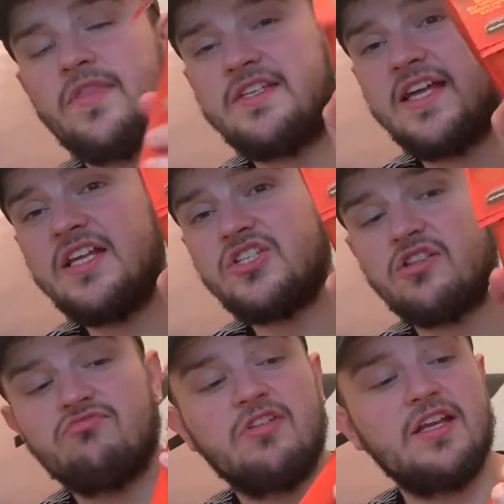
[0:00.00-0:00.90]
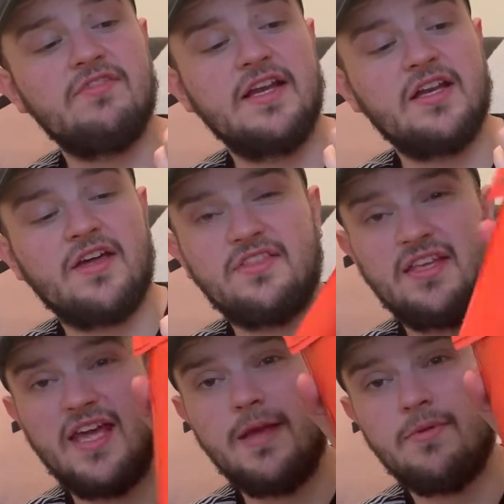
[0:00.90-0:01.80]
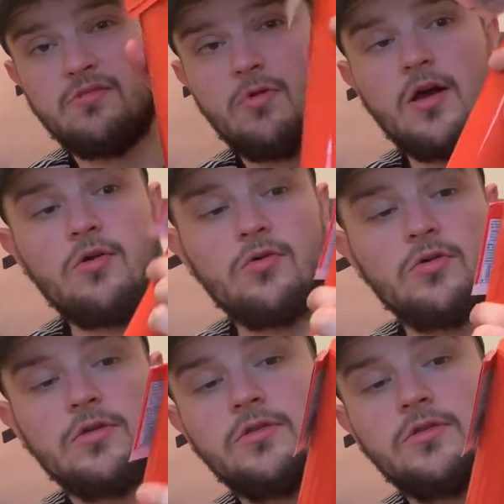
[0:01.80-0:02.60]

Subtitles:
The tin is just really, really nice to keep as well.